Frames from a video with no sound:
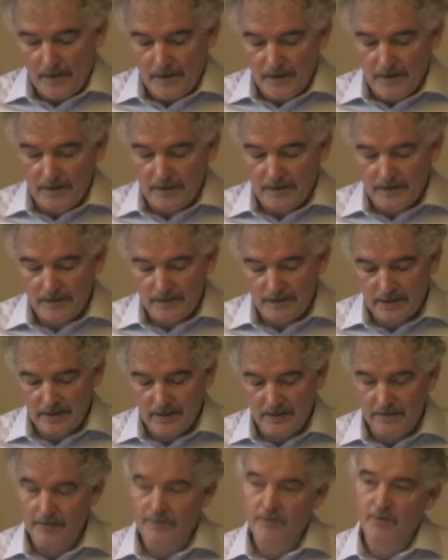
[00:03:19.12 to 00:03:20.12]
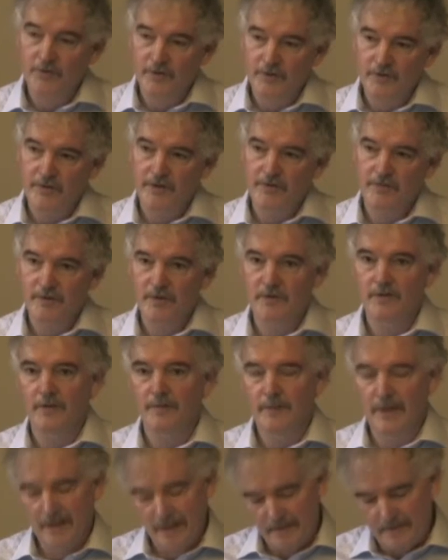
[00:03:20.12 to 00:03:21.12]
And of course Chris was talking
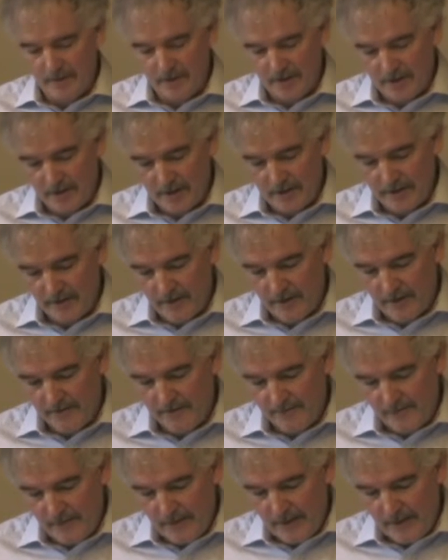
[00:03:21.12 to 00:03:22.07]
about that much earlier on.